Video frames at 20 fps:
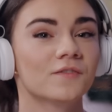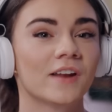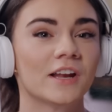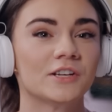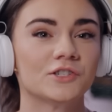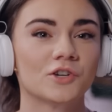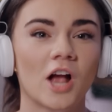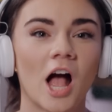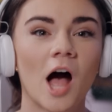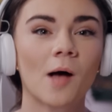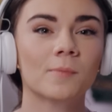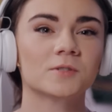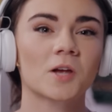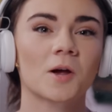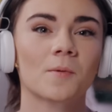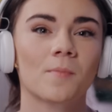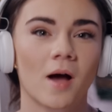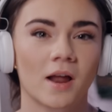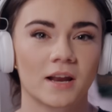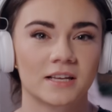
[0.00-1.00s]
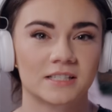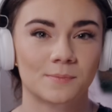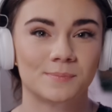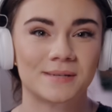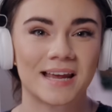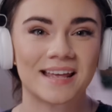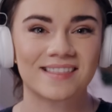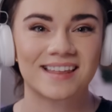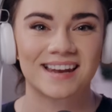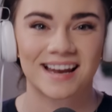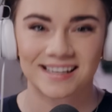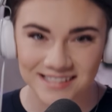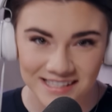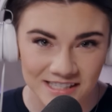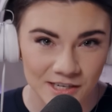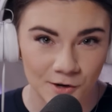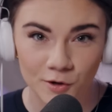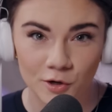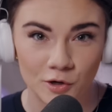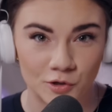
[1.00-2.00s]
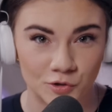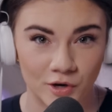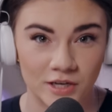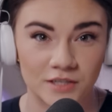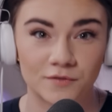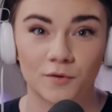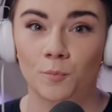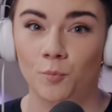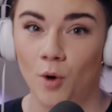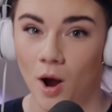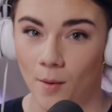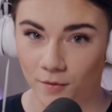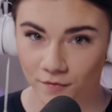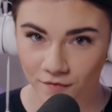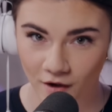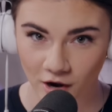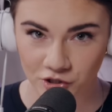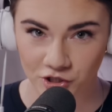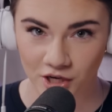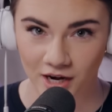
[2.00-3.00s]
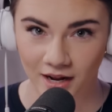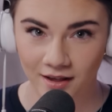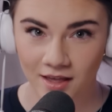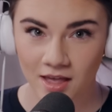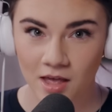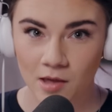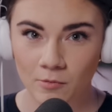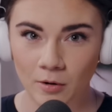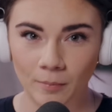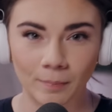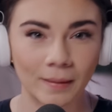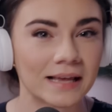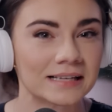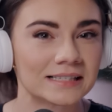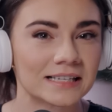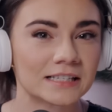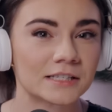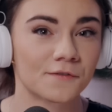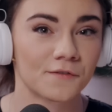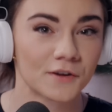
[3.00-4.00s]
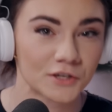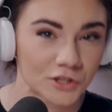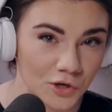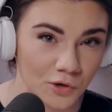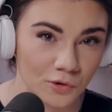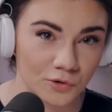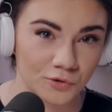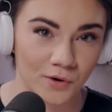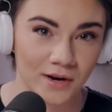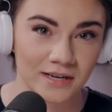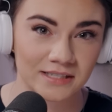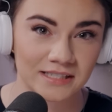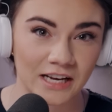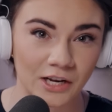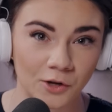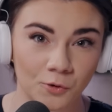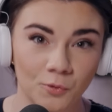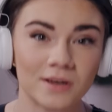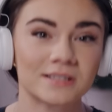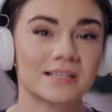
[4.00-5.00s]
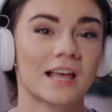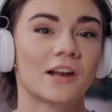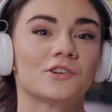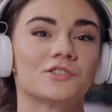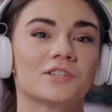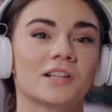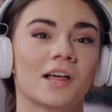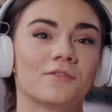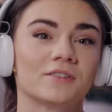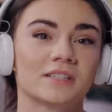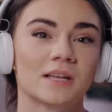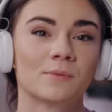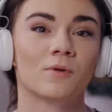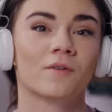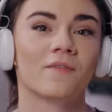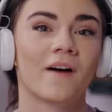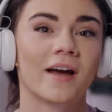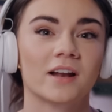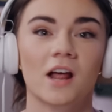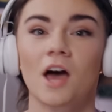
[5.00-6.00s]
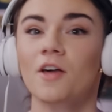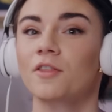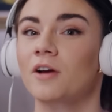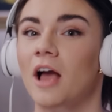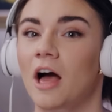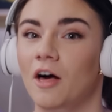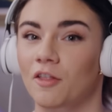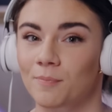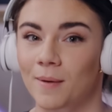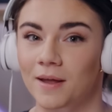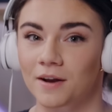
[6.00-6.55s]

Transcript: of Nature helps our bodies obtain the necessary nutrients for proper functioning. Replacing deficient nutrients can increase energy levels and provide other health